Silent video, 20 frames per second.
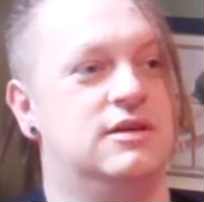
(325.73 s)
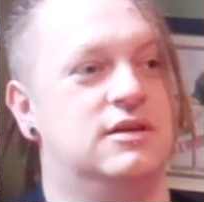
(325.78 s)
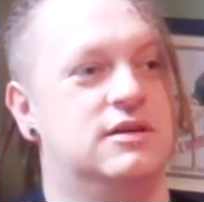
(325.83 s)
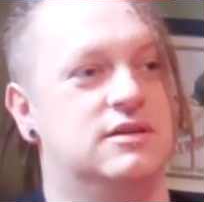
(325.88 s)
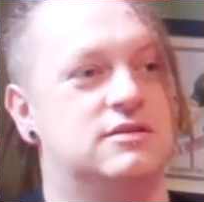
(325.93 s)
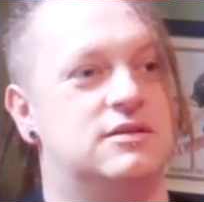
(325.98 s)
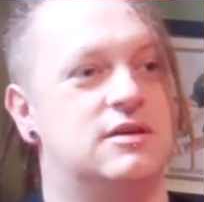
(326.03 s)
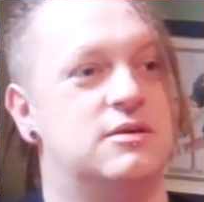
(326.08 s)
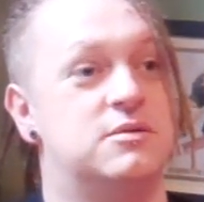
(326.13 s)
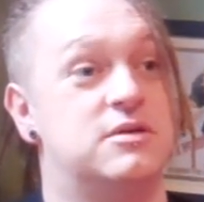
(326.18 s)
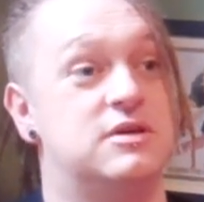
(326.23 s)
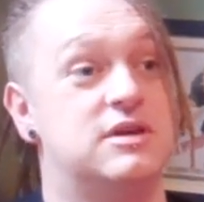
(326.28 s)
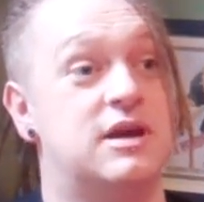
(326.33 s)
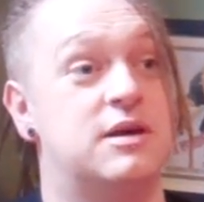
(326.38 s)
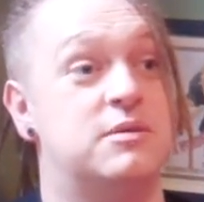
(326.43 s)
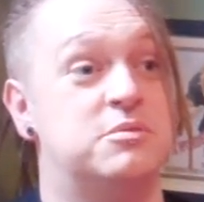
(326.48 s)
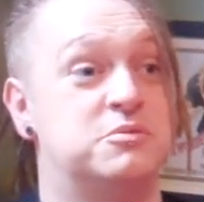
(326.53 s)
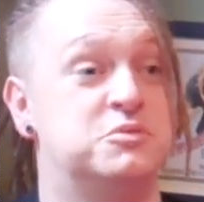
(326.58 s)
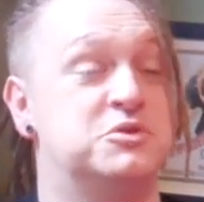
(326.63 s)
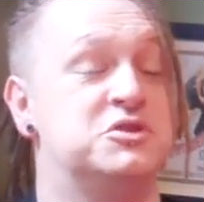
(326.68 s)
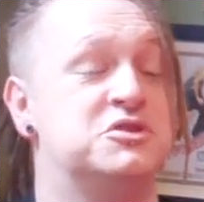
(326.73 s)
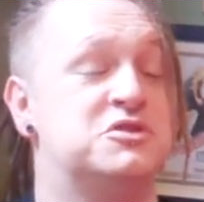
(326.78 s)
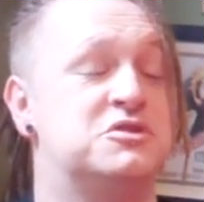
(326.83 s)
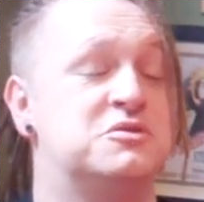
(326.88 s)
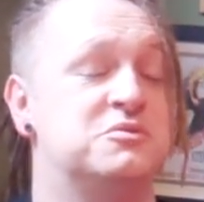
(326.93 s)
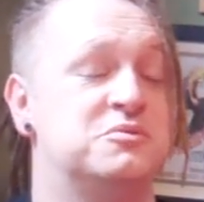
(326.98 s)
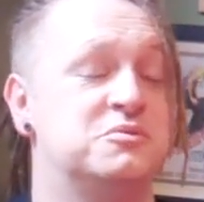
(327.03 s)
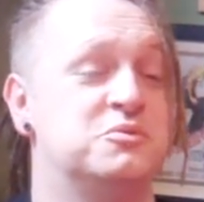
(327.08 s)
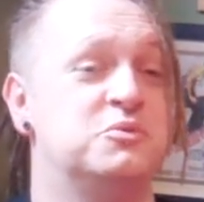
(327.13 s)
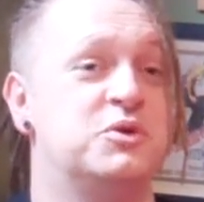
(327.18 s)
So yeah,
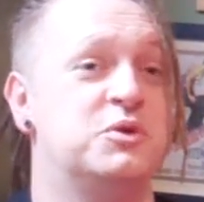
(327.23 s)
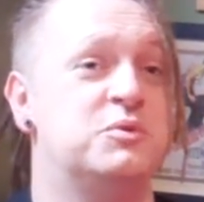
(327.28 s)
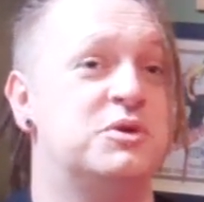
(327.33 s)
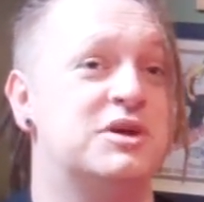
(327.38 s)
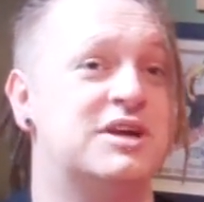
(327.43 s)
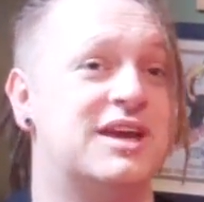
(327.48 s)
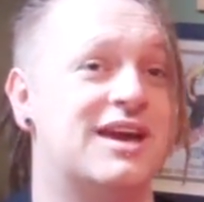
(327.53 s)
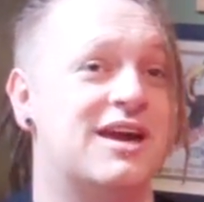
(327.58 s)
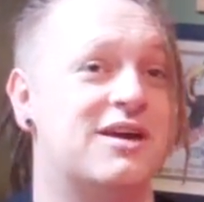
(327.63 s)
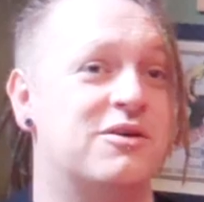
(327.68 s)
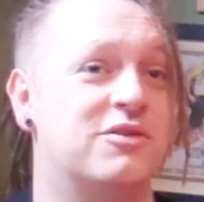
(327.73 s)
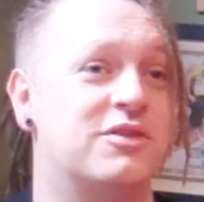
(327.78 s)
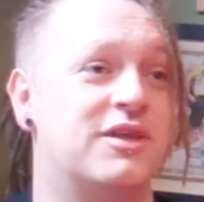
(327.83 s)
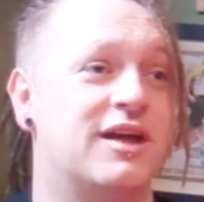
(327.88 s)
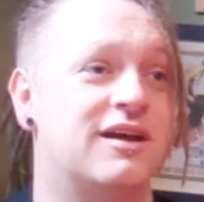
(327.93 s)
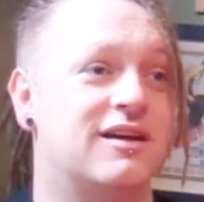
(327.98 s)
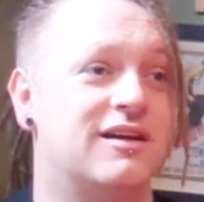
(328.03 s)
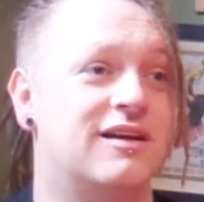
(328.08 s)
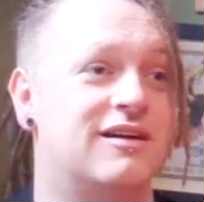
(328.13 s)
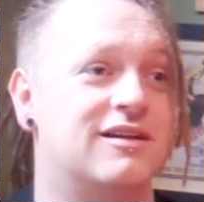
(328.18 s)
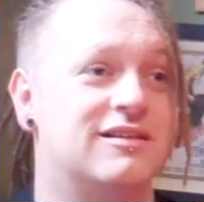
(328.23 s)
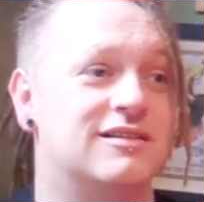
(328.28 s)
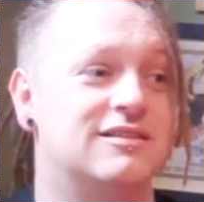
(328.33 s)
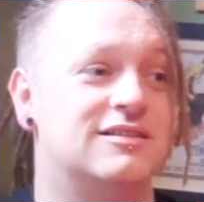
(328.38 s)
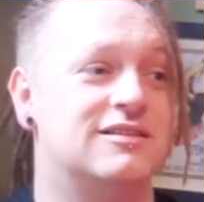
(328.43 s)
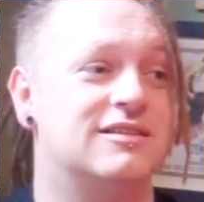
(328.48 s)
we're working out on that,